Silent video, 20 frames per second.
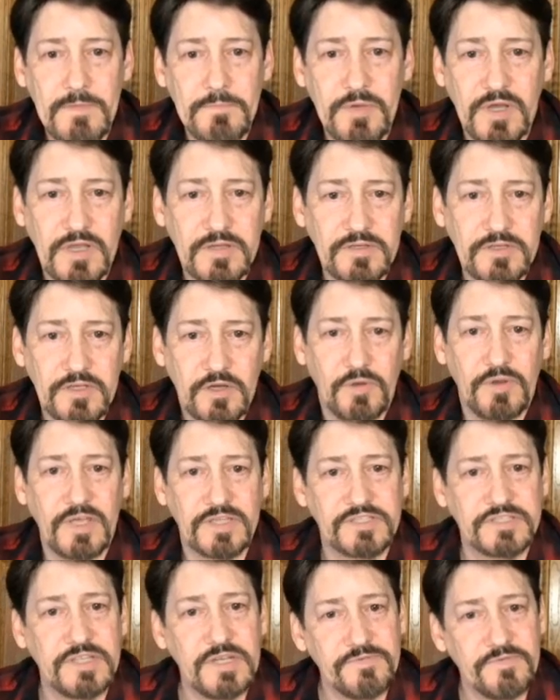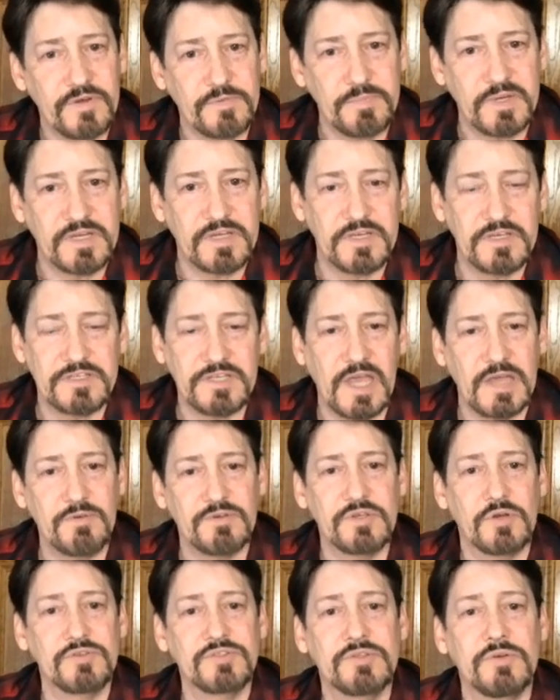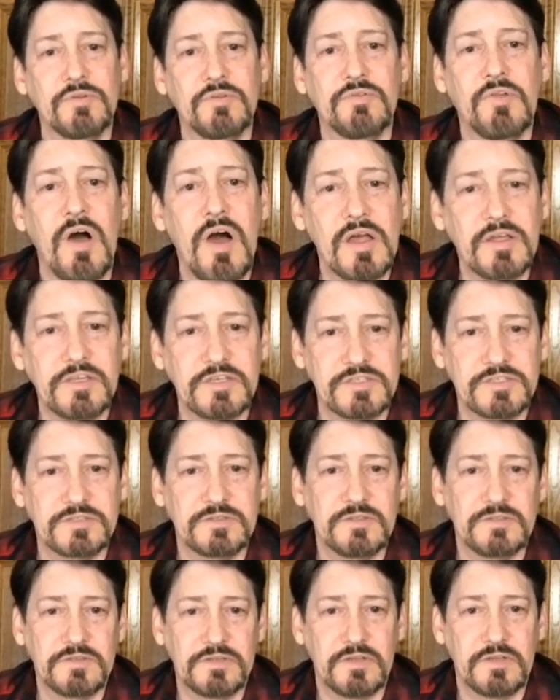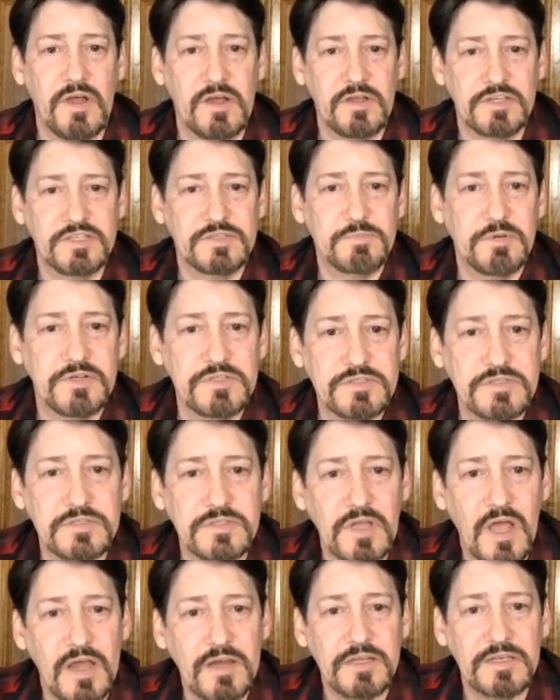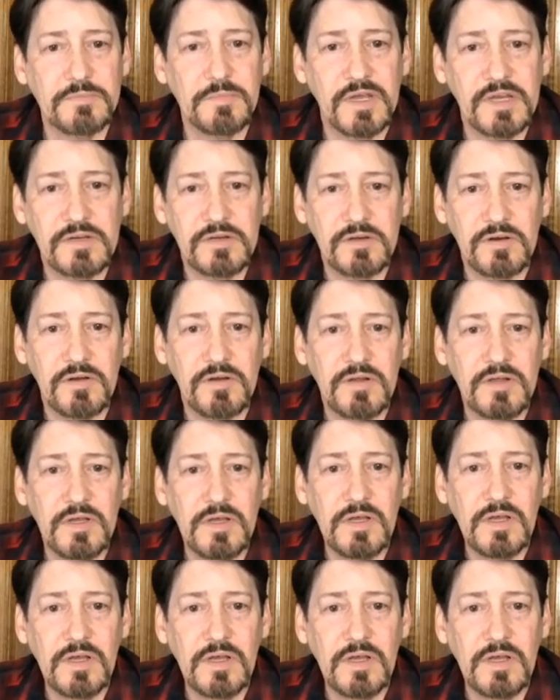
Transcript: But, it's different because I was also the longest person talking to my girl.